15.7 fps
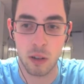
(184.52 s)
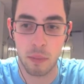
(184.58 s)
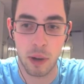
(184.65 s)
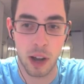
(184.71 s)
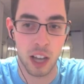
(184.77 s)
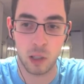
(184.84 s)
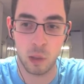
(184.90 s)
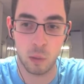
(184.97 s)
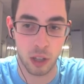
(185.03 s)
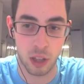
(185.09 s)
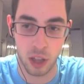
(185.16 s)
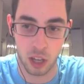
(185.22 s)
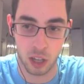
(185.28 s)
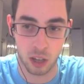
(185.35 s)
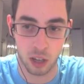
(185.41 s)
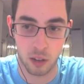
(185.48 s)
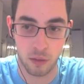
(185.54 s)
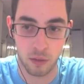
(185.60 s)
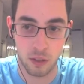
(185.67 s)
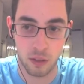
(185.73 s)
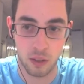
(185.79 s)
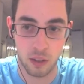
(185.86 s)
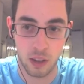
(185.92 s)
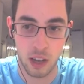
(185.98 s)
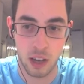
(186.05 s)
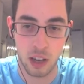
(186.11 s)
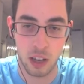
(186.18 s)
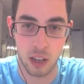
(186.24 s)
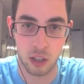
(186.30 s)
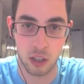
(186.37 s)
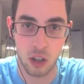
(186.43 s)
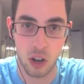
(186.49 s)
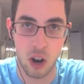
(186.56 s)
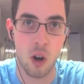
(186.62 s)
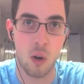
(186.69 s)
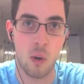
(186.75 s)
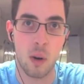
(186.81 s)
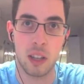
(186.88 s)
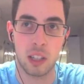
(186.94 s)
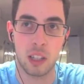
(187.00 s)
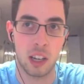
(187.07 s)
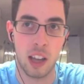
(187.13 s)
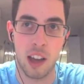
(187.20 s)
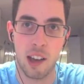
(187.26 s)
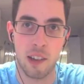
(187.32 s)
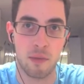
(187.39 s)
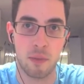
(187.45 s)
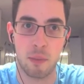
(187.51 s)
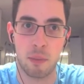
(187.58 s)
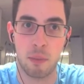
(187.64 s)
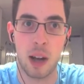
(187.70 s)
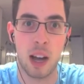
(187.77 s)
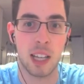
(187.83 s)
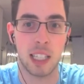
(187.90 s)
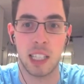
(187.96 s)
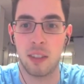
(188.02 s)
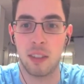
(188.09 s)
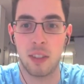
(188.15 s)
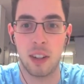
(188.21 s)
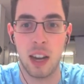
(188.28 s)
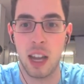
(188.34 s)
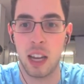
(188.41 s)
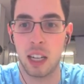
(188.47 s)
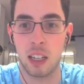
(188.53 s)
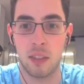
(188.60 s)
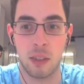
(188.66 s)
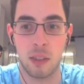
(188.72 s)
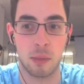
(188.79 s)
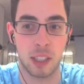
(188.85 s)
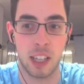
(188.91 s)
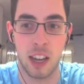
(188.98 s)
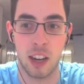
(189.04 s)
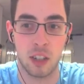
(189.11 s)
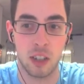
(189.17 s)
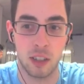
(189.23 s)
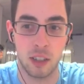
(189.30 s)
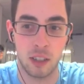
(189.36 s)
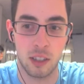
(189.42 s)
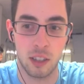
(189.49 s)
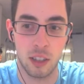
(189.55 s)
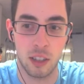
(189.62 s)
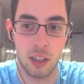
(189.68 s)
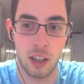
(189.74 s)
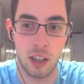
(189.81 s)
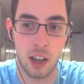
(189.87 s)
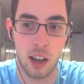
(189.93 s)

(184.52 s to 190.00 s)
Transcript: you can possibly think of is always going to have positive and negative implications.